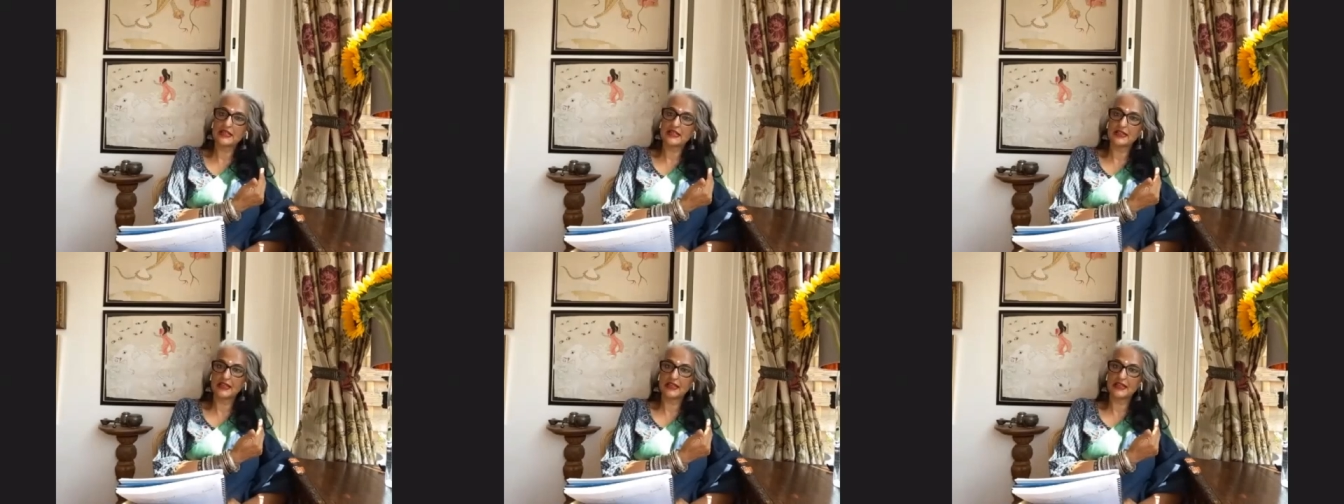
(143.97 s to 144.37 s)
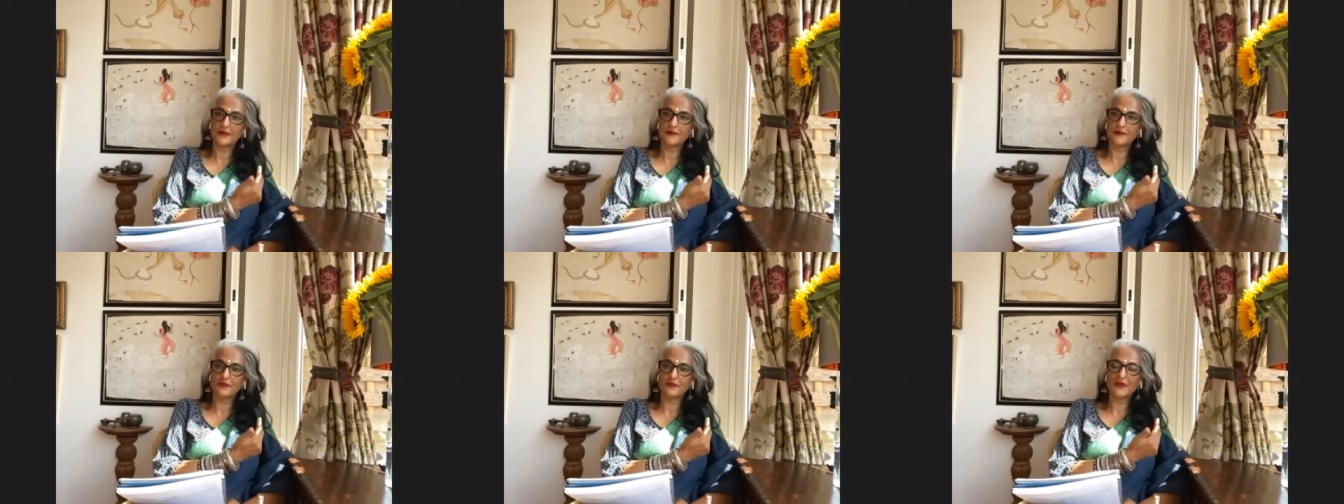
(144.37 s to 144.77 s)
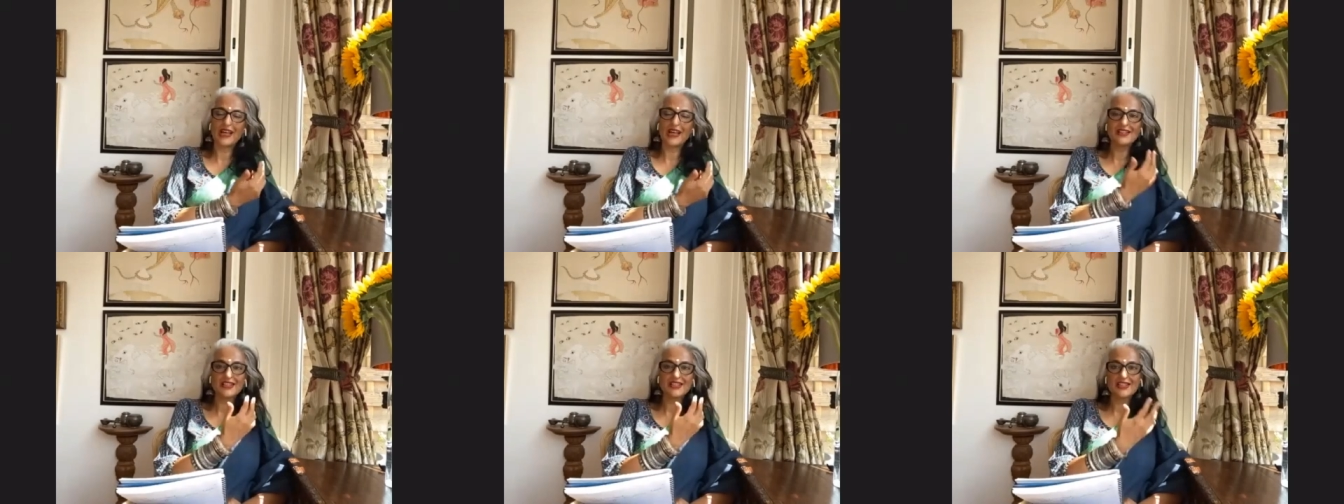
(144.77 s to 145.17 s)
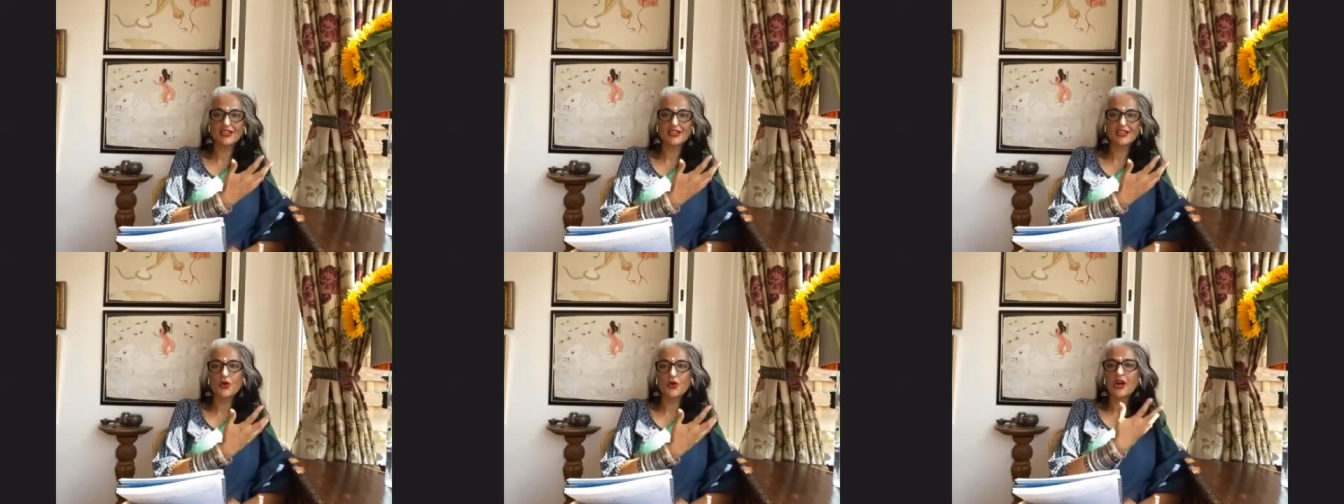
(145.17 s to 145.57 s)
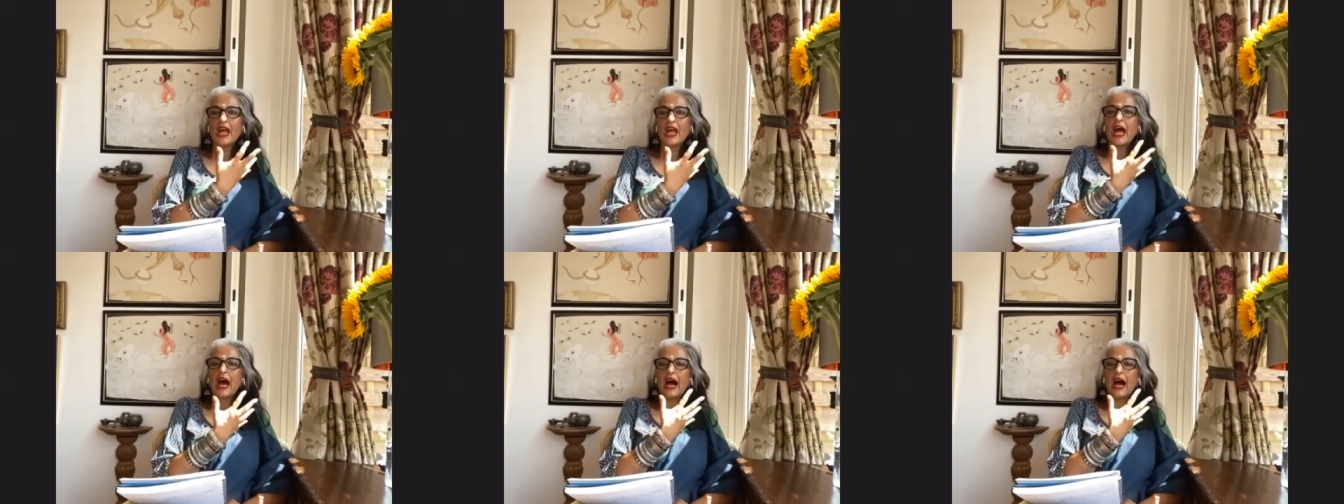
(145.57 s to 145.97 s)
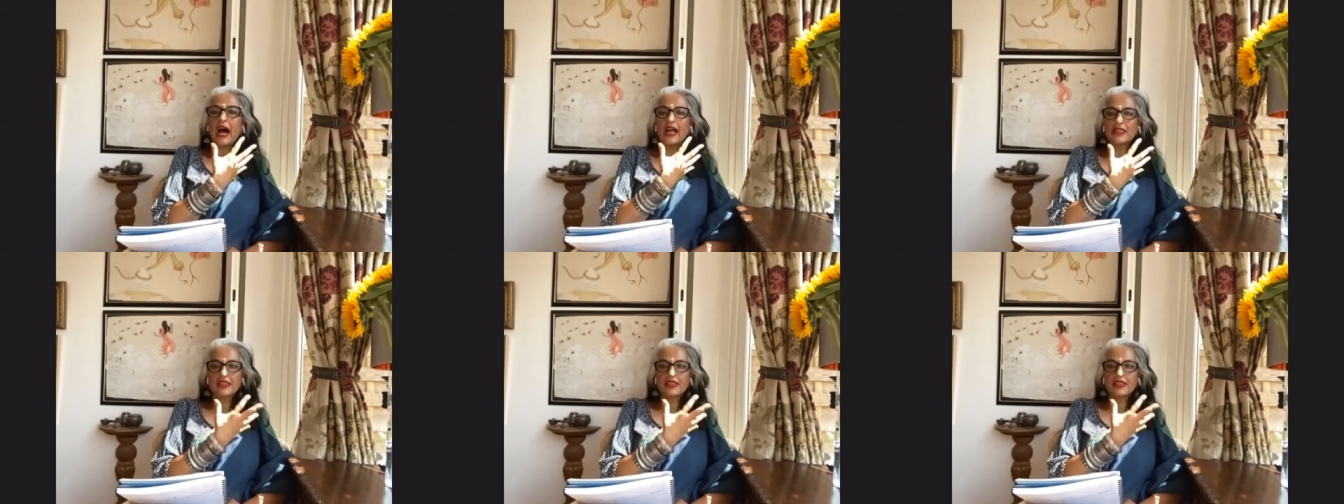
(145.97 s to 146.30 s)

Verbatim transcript: And so I think that we really need